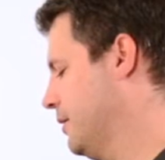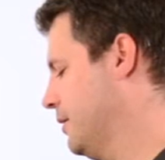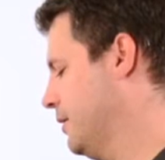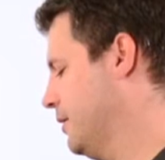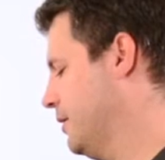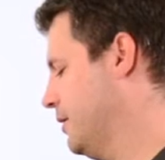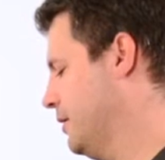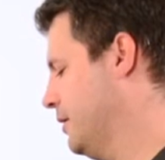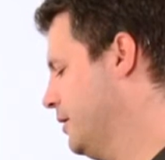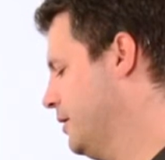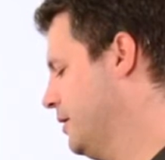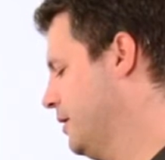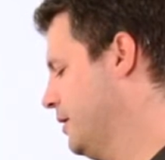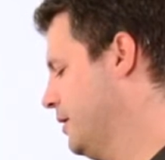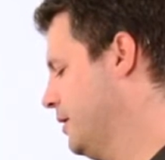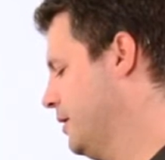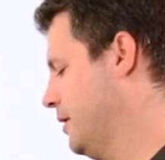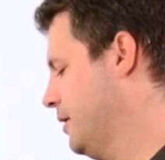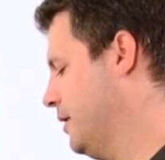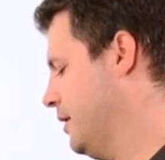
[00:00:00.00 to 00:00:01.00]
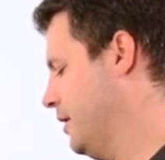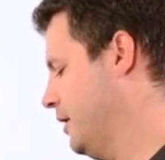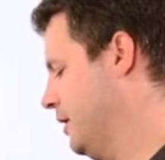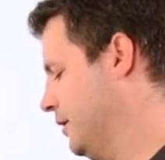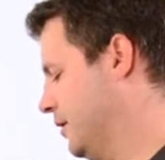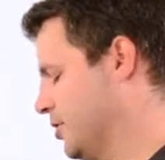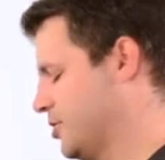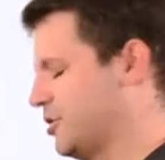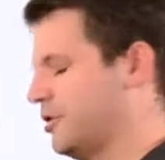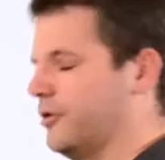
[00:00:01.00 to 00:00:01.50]
in
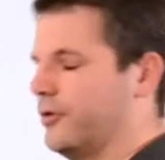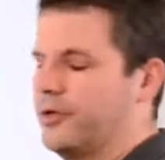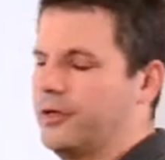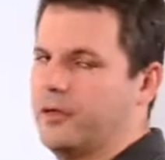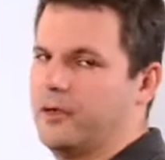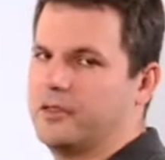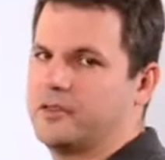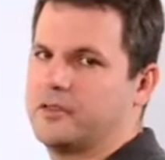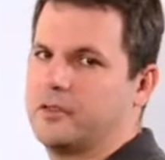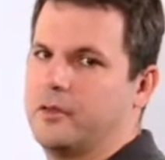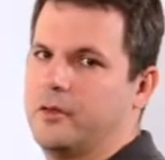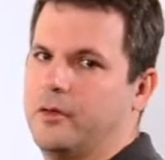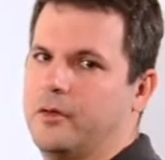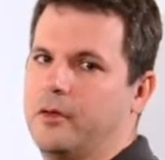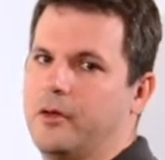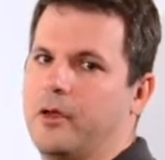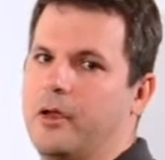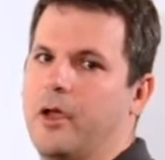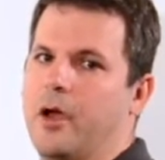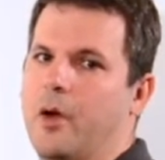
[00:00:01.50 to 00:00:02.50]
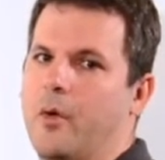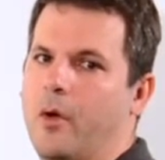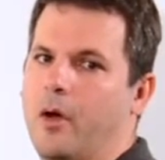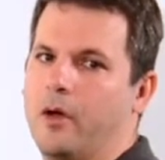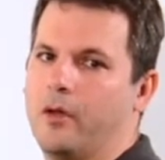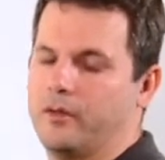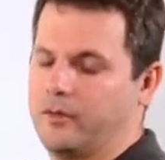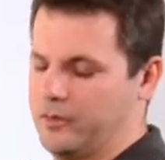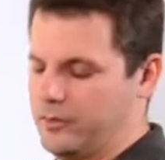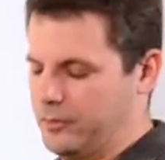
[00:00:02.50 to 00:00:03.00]
addition, you can also go
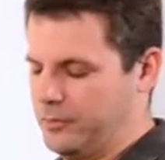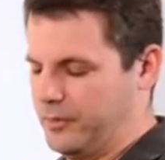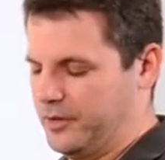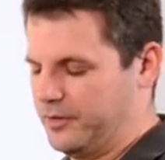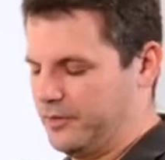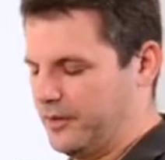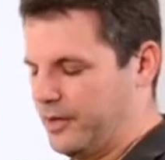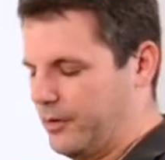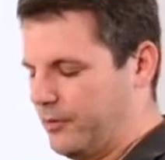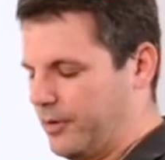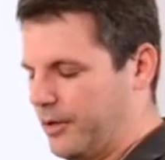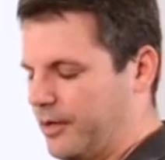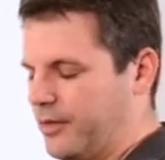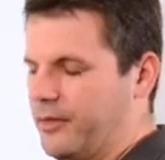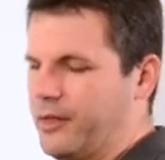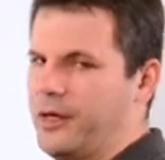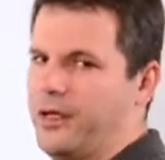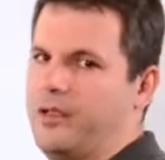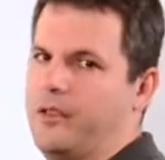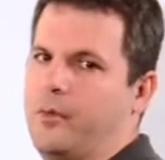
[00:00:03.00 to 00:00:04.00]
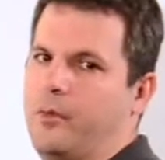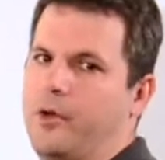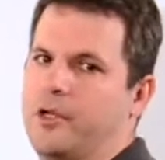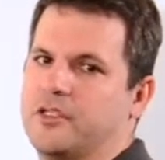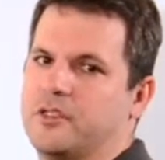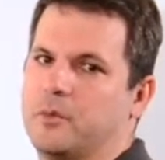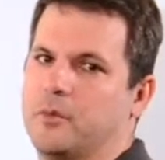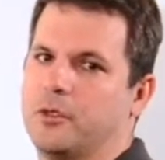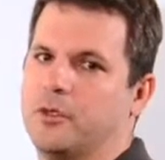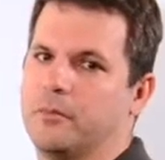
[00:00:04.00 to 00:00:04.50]
on to material that
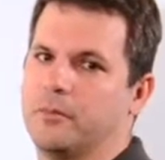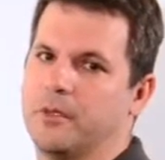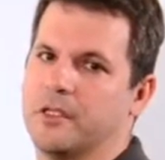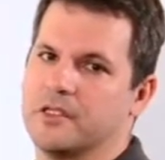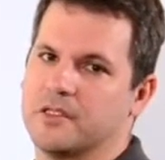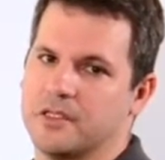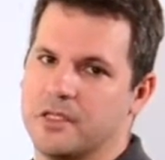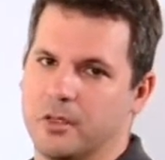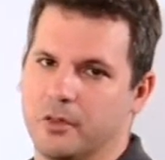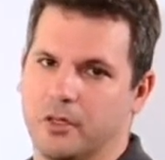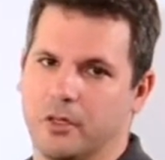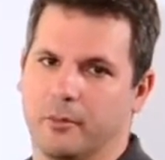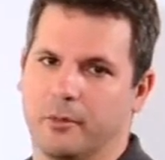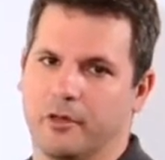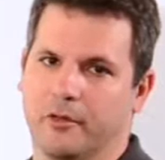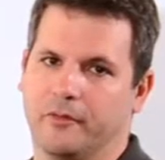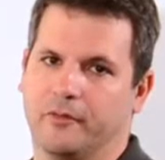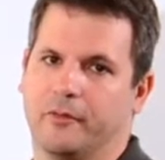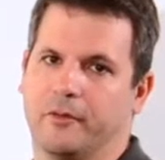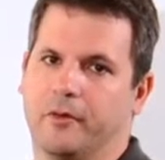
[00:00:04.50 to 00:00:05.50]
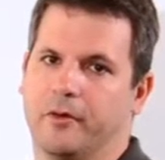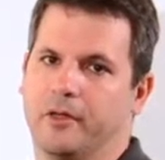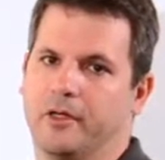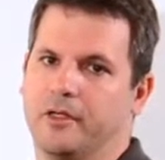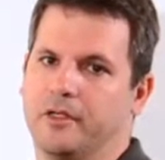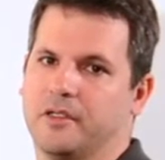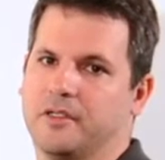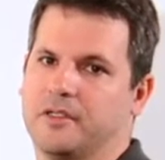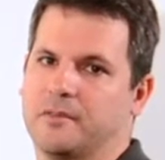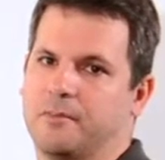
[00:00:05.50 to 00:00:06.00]
otherwise wouldn't be suitable for
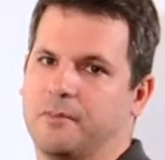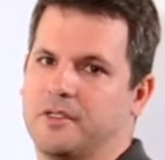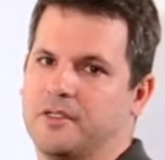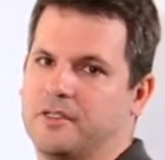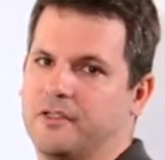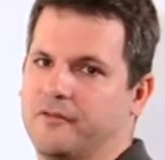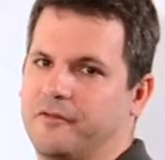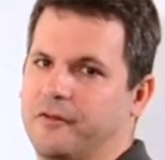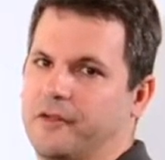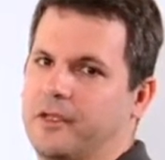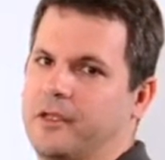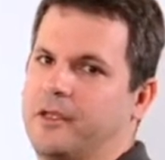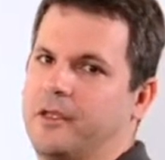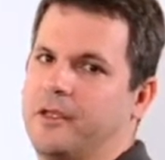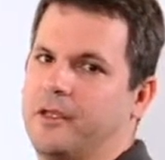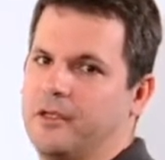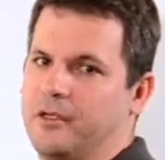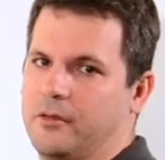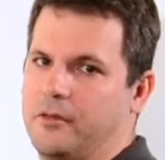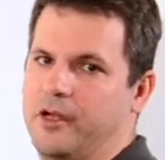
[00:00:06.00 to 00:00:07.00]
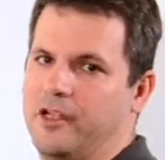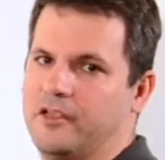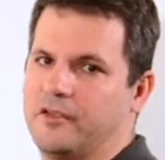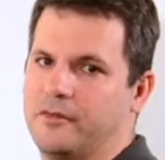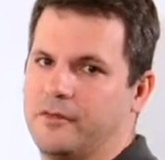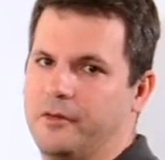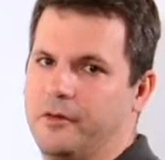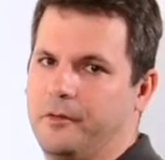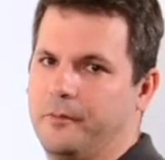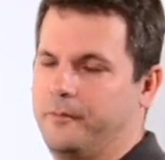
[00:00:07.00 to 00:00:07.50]
a specific heat
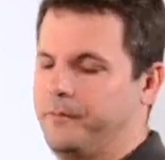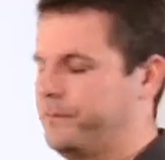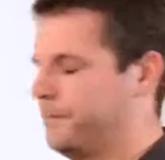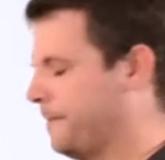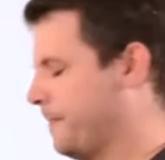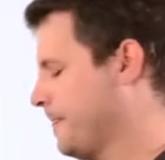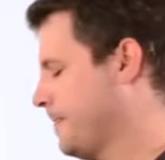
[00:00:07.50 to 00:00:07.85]
transfer.